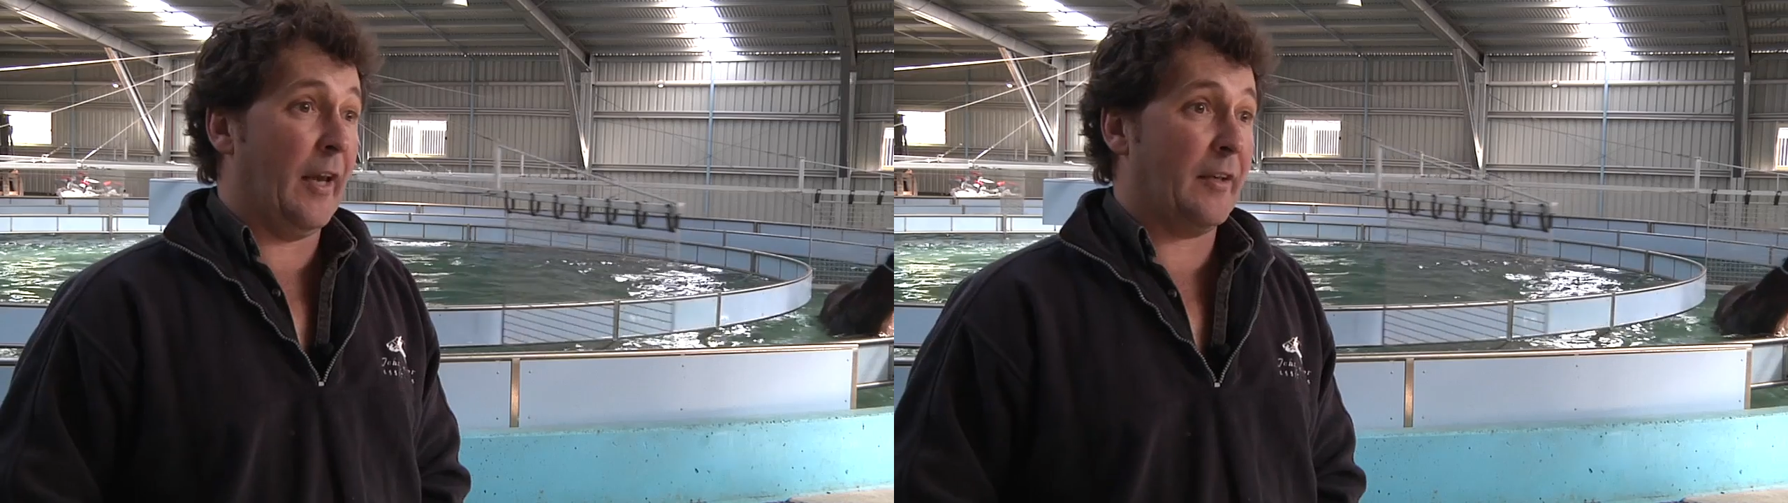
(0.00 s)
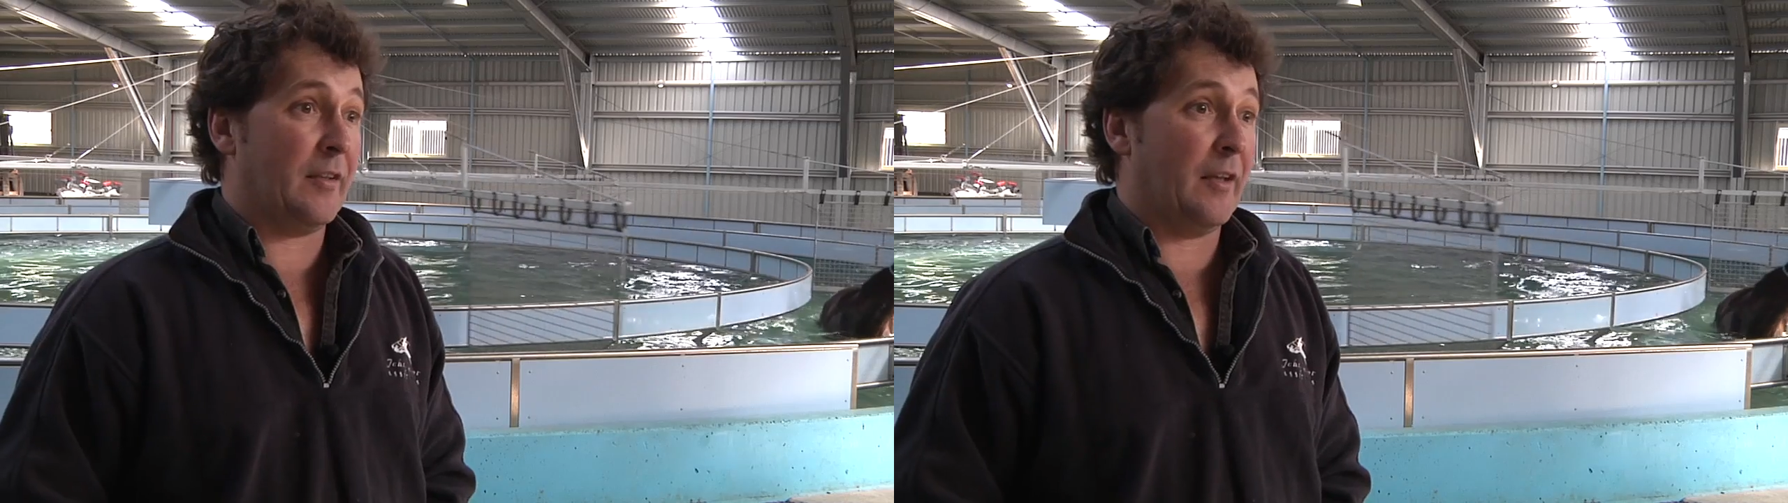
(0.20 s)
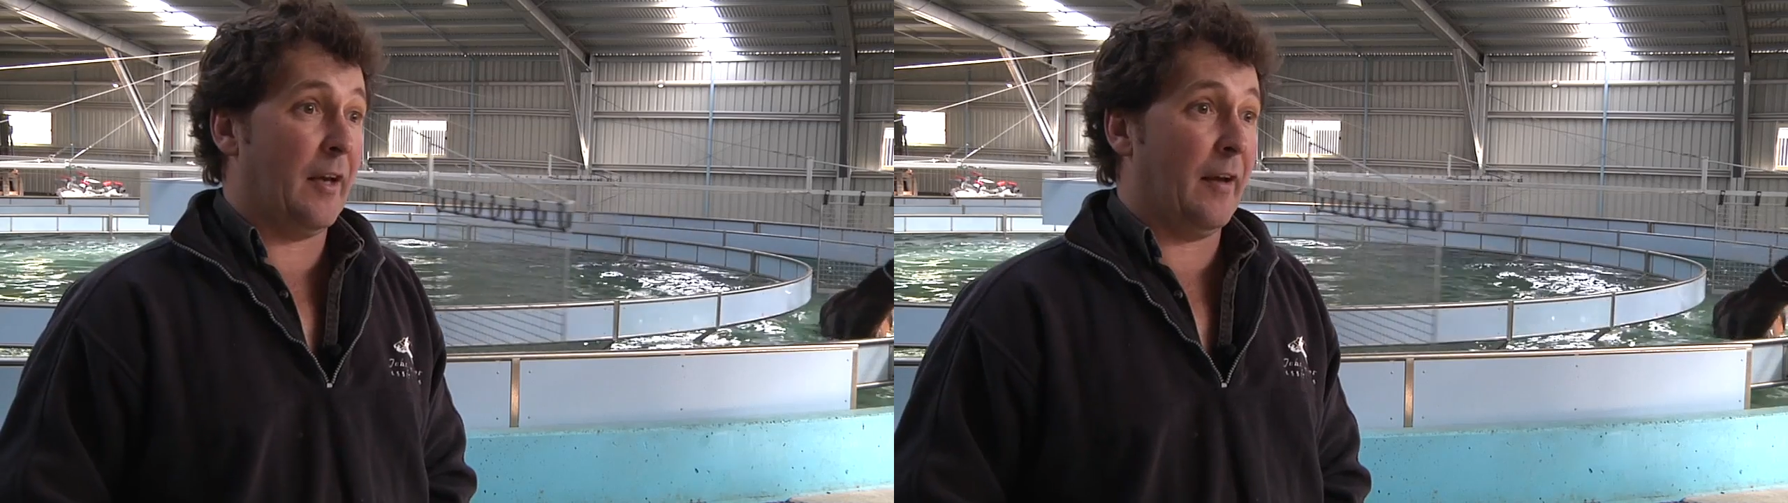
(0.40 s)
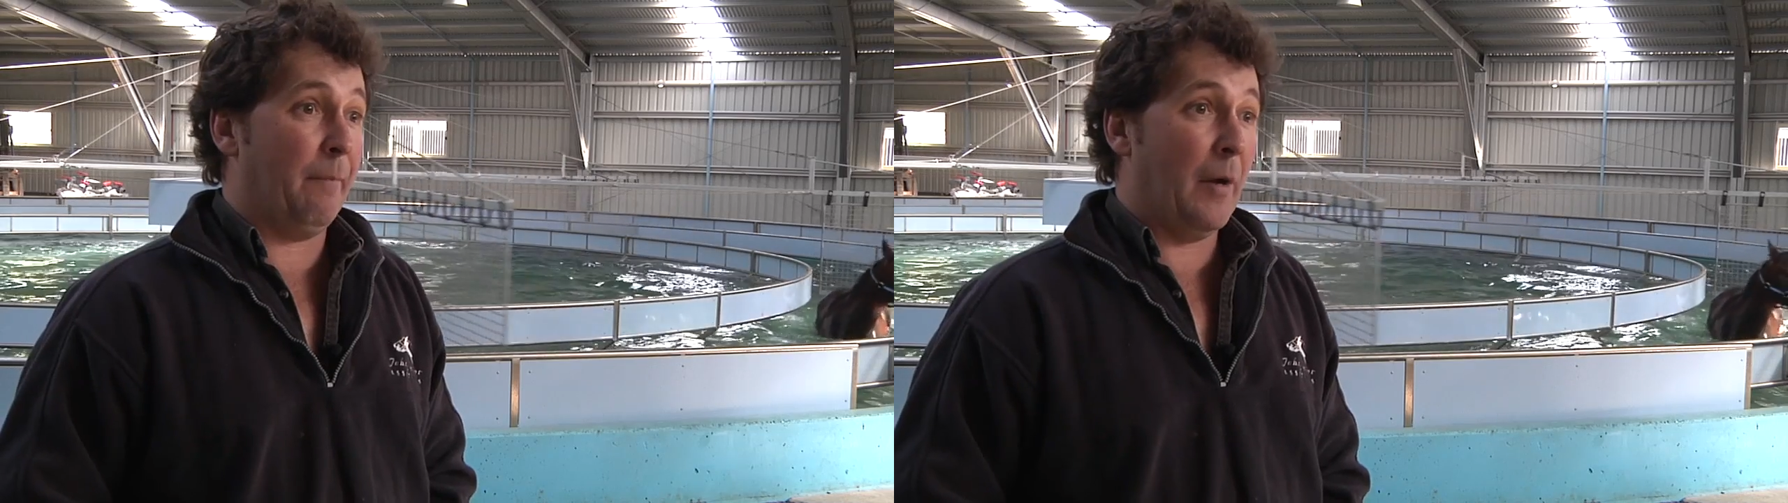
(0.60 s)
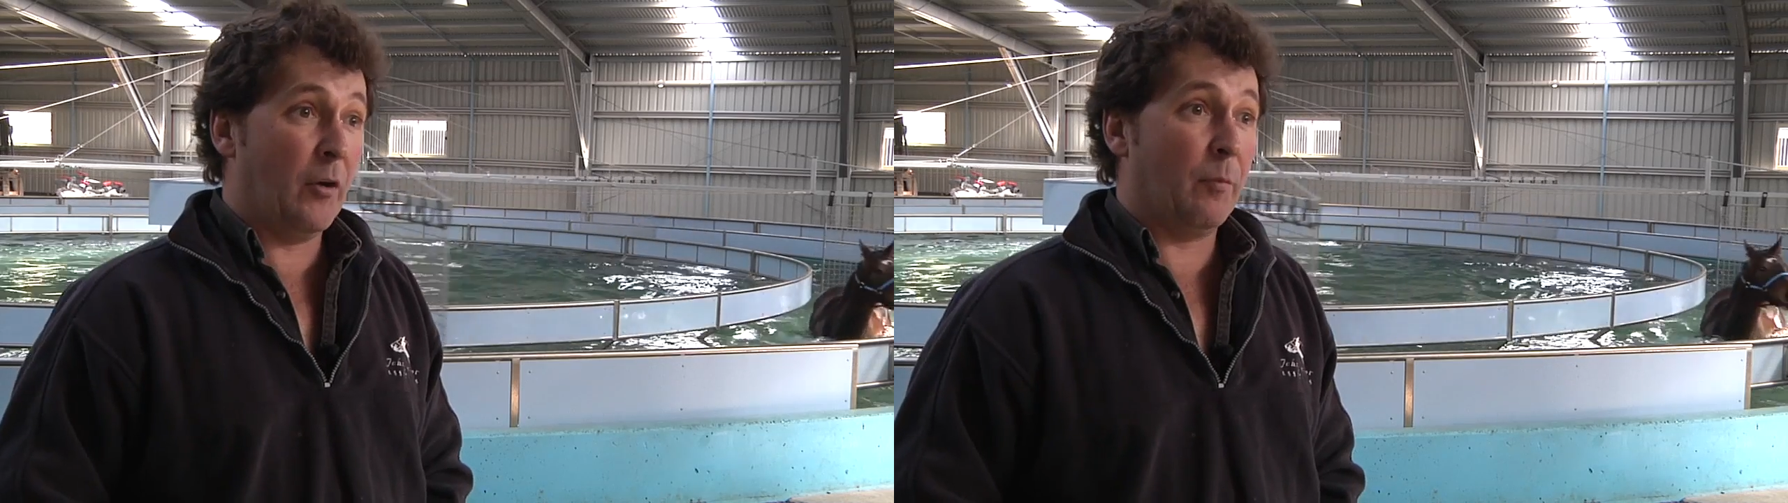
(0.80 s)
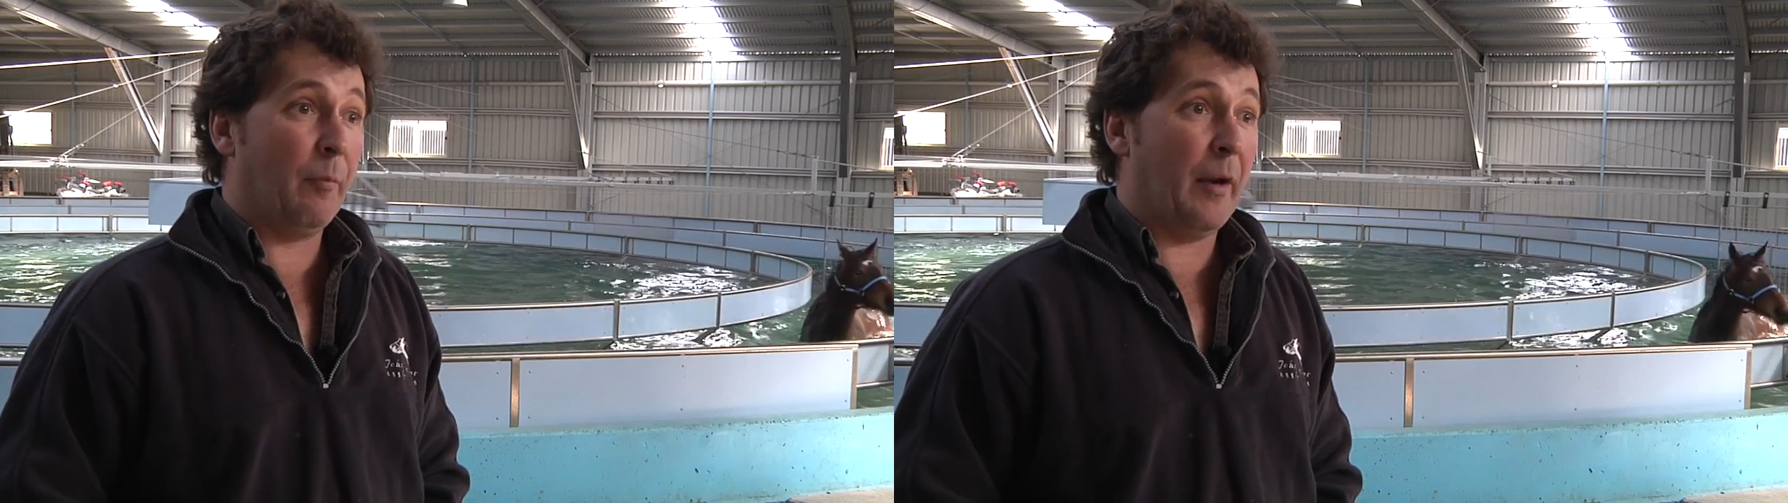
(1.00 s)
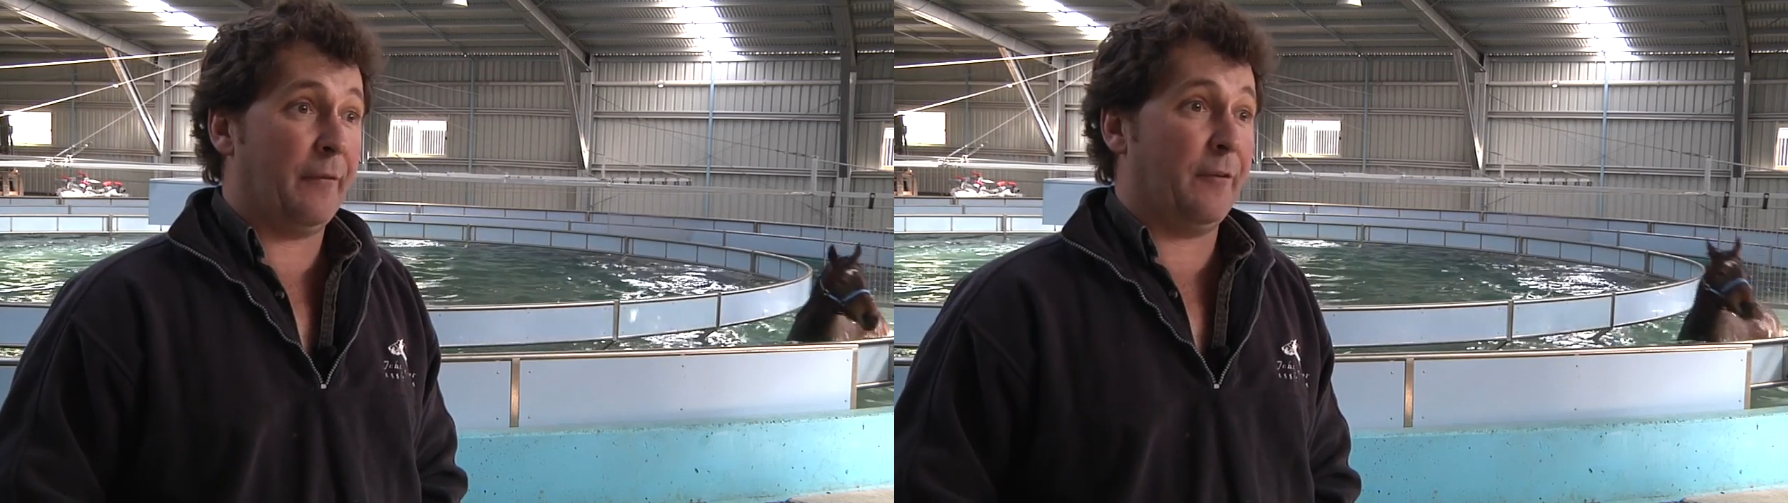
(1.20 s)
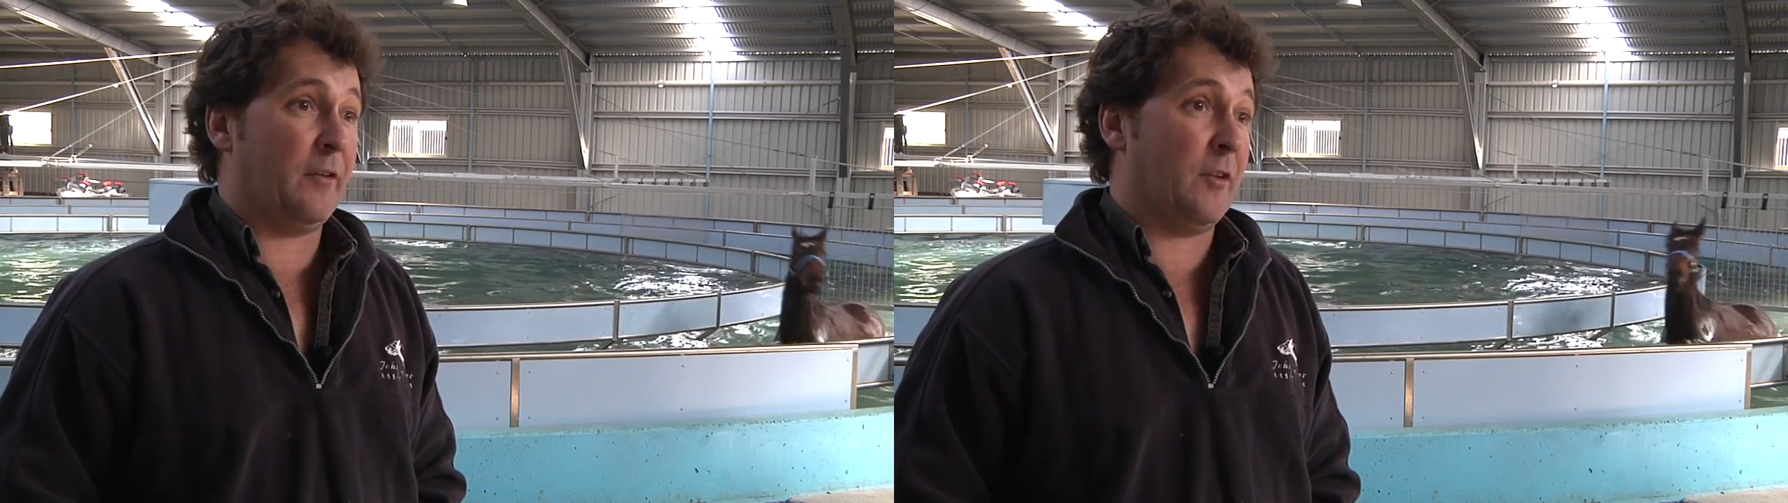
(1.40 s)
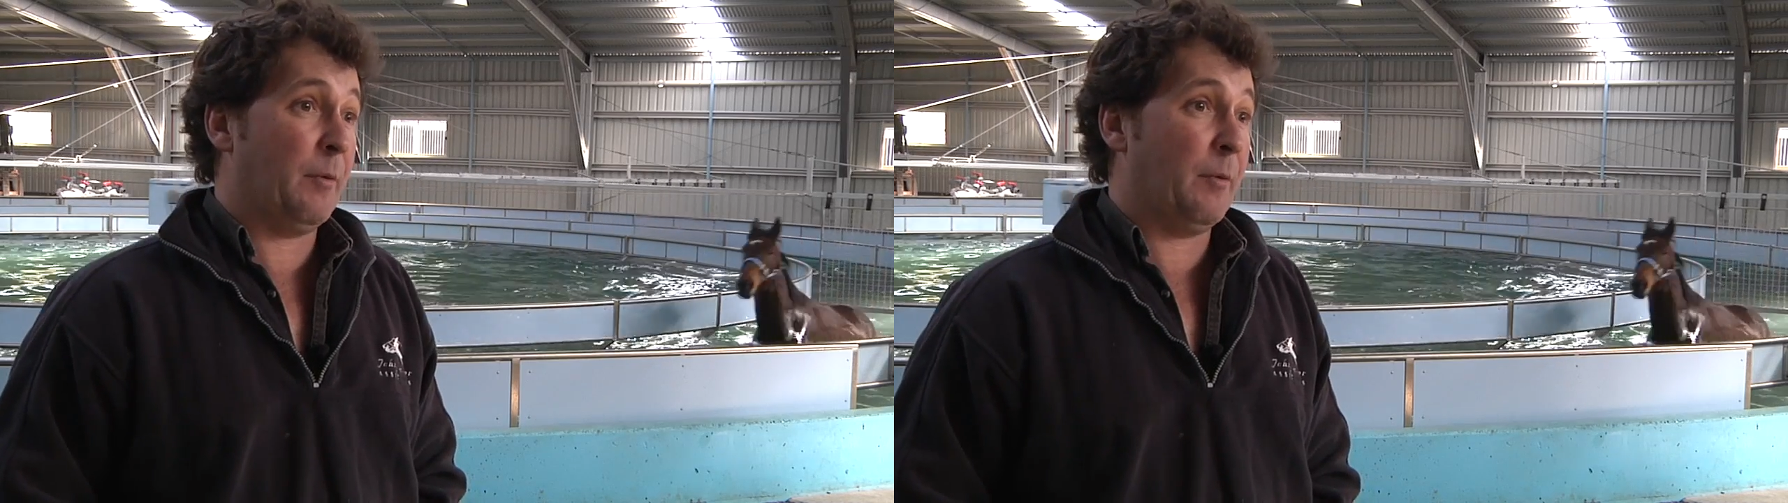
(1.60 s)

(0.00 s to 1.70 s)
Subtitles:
get multiple benefits,